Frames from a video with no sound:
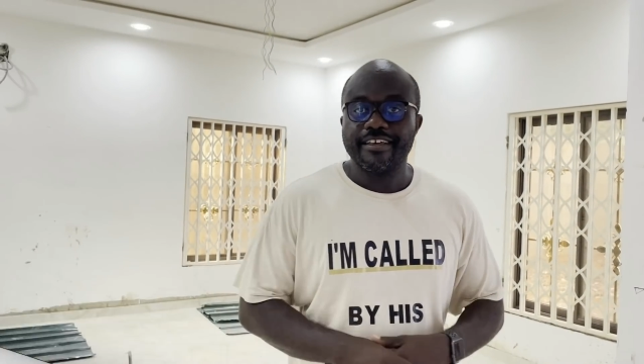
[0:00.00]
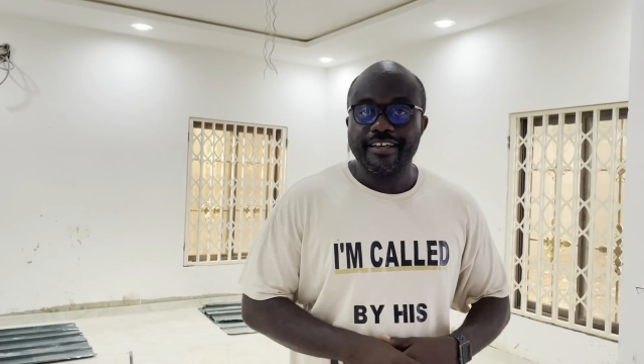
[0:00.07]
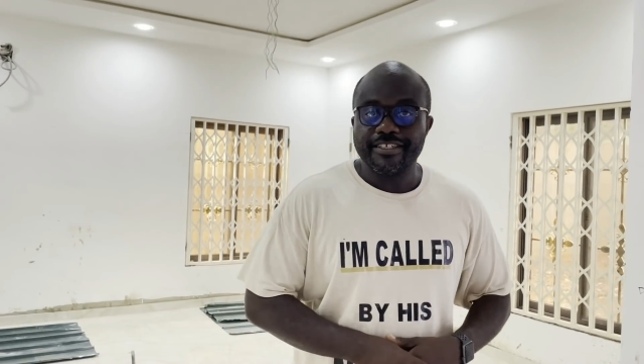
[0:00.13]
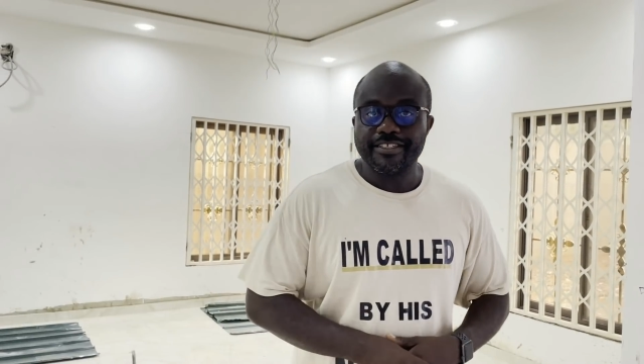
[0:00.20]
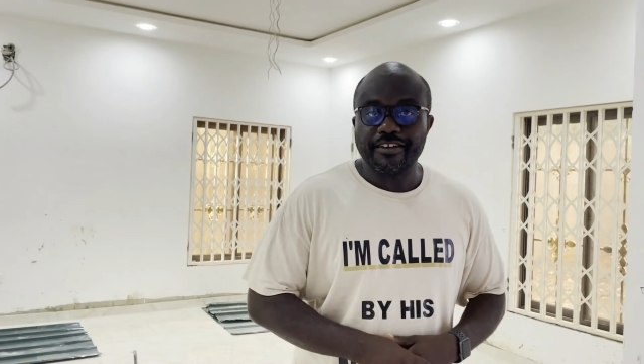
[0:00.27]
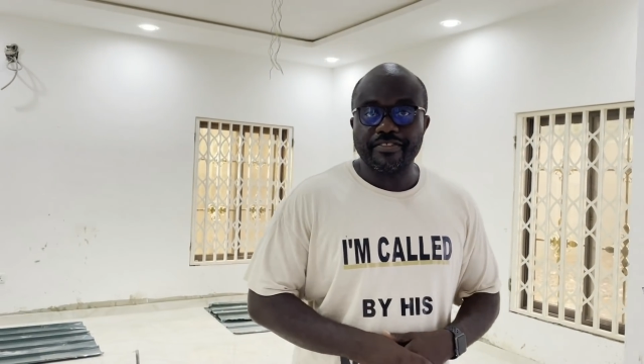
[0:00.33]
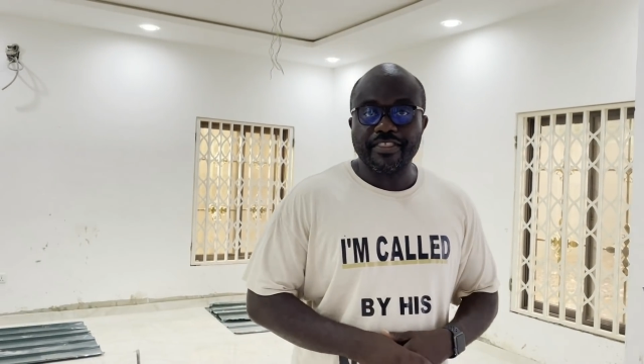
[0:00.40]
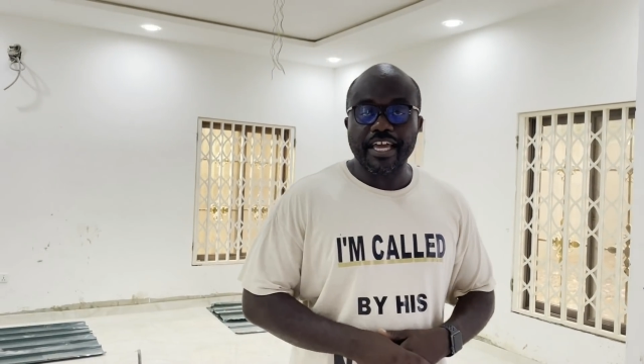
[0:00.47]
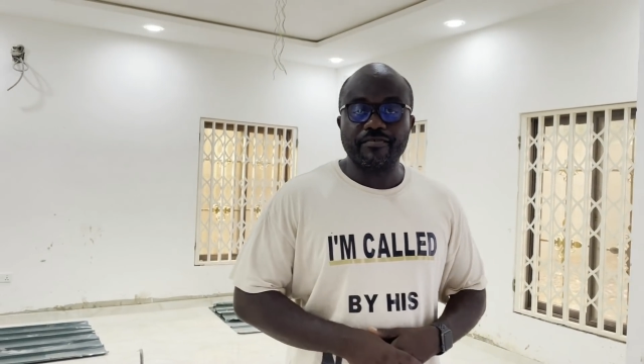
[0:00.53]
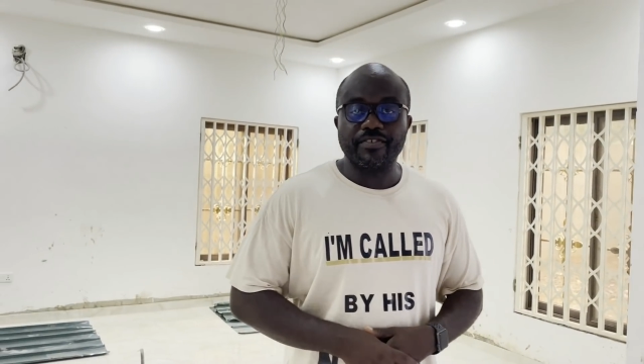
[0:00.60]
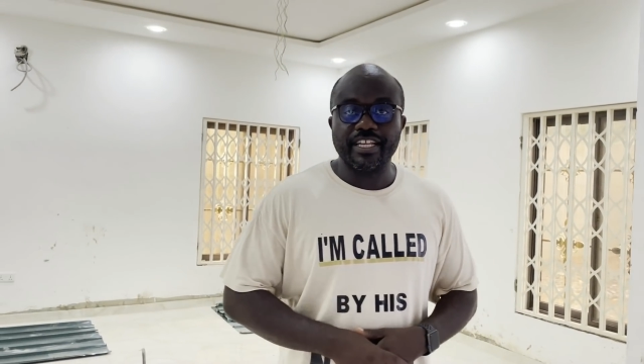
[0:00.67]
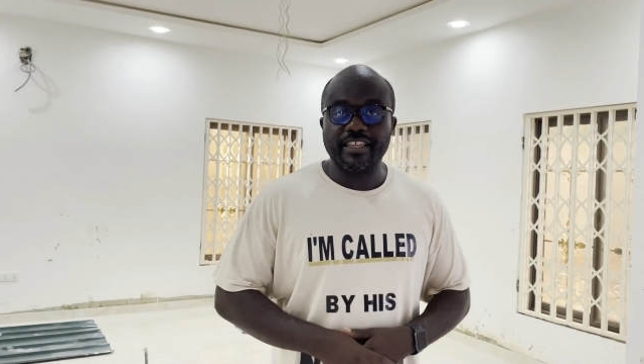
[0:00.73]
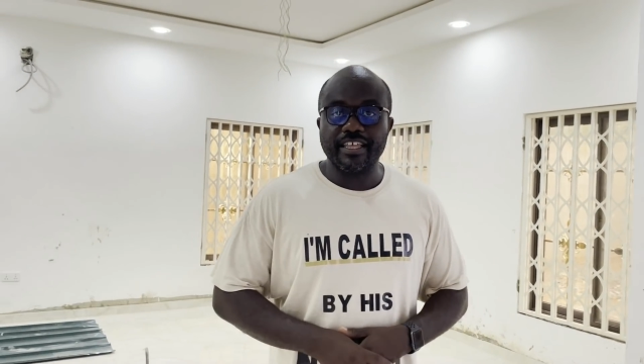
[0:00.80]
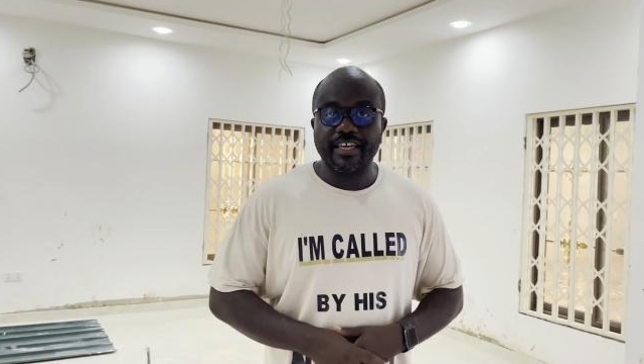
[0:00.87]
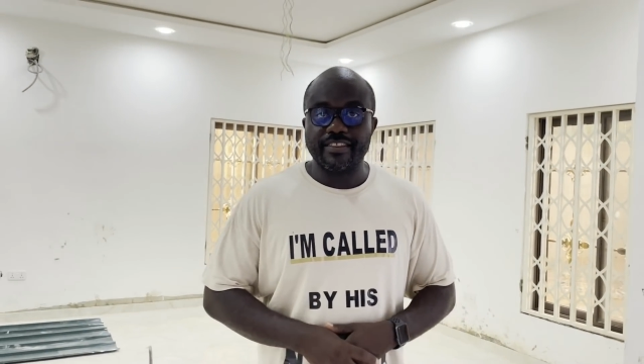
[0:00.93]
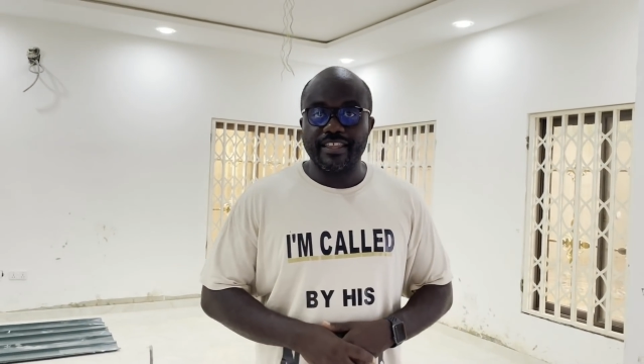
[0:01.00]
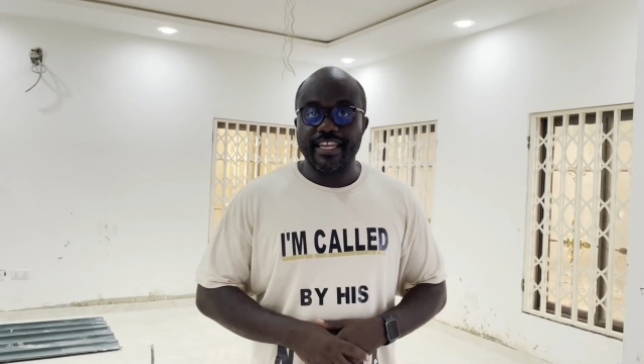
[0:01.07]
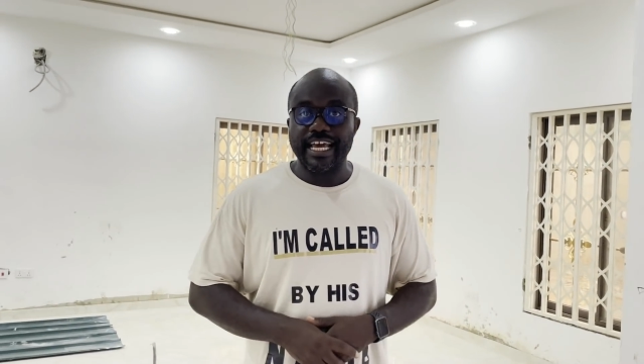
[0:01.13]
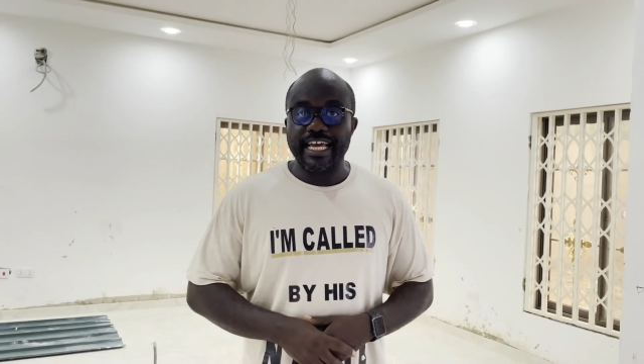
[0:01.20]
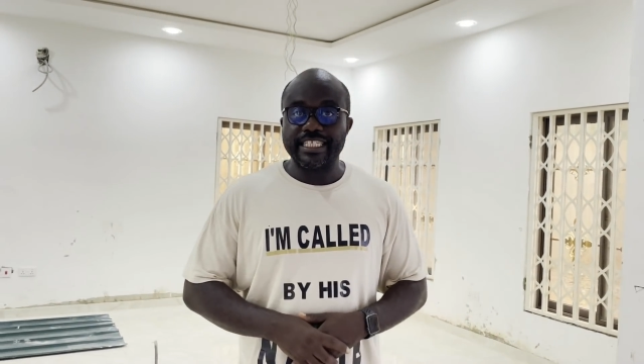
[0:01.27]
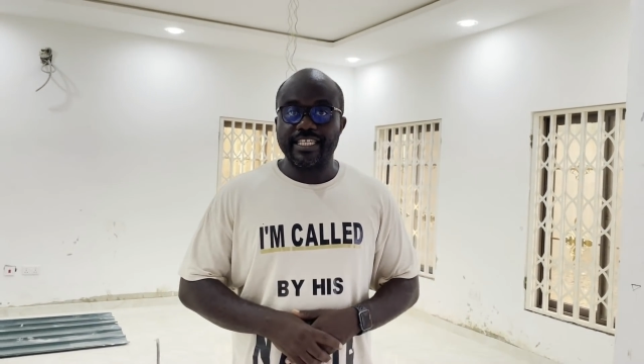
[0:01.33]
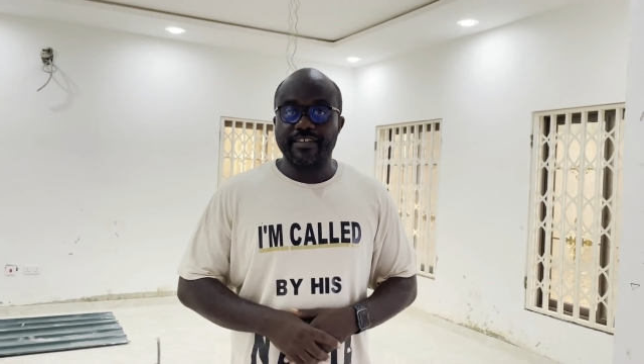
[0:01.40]
so thankfully the
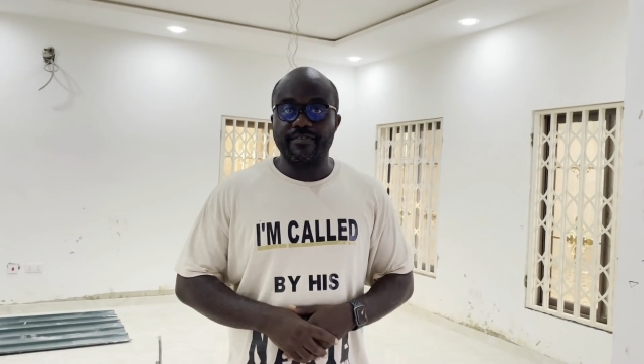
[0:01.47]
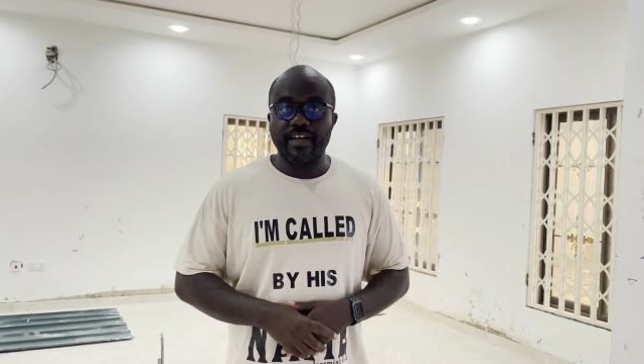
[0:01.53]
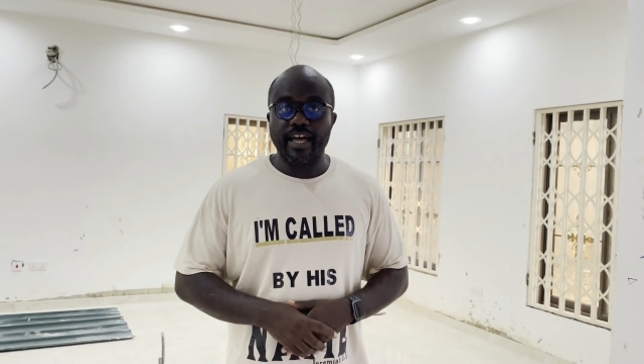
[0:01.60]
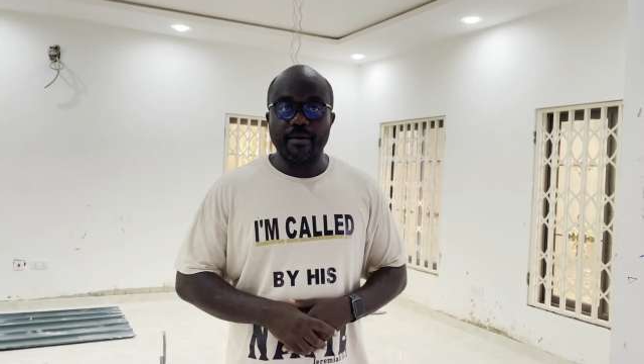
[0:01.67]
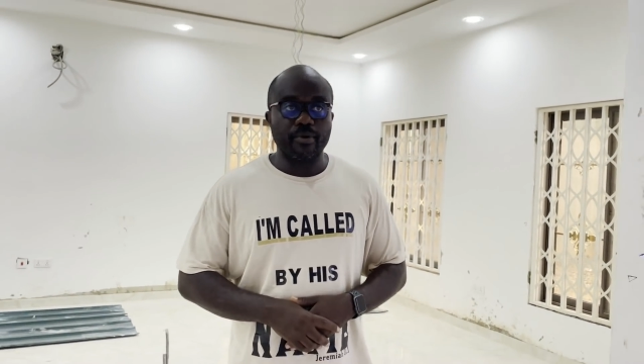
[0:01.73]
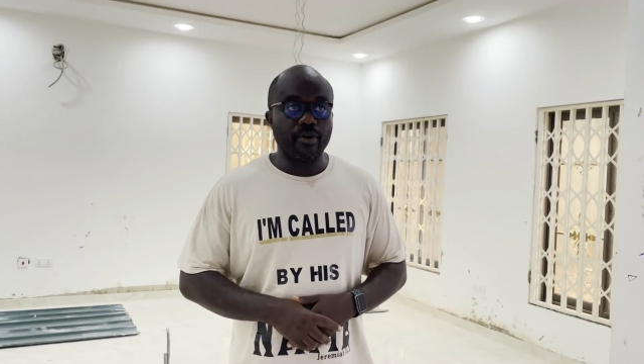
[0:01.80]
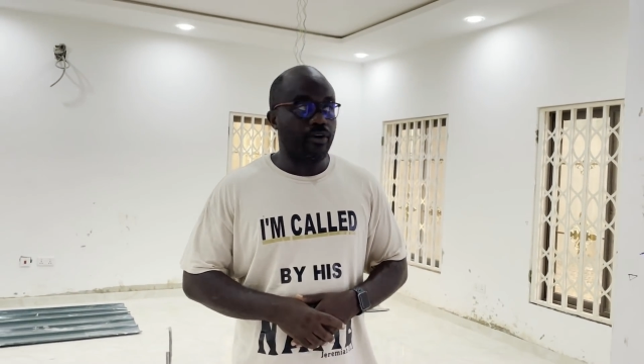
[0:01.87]
lights have come